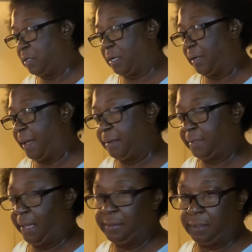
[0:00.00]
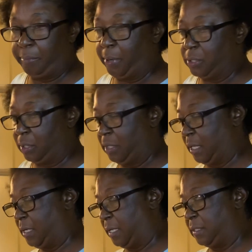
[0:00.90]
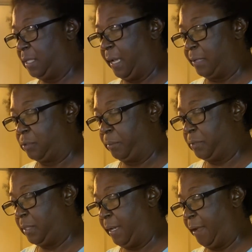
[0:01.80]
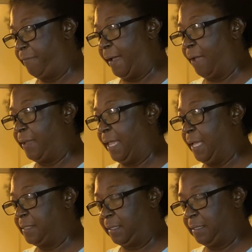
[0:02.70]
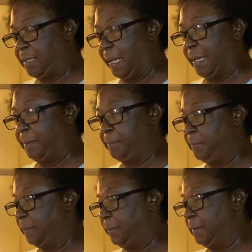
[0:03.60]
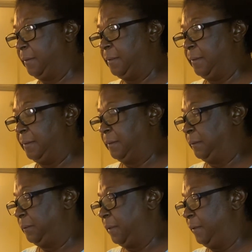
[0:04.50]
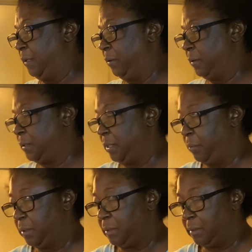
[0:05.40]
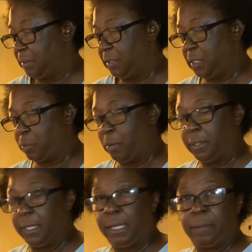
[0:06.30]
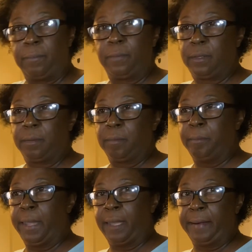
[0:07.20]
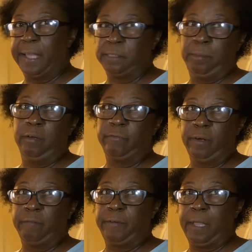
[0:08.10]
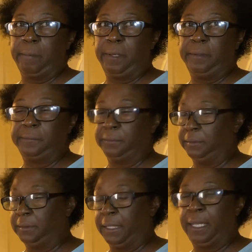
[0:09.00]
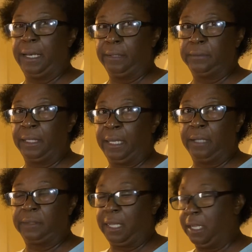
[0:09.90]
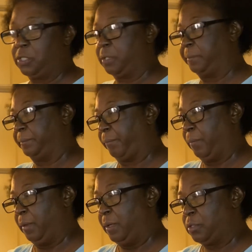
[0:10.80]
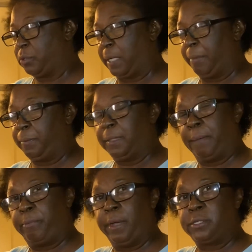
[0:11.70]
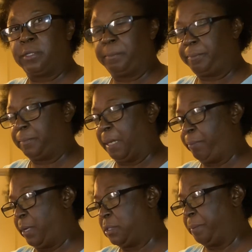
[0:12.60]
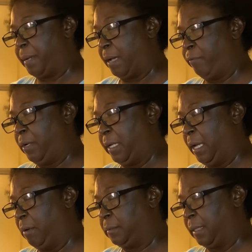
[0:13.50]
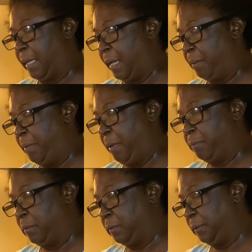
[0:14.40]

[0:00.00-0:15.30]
cook a lot of things in the pressure cooker because she had 5 kids at the time. She just wanted to make a nice meal for her family and get out the kitchen. So that pressure pot really helped a lot of people,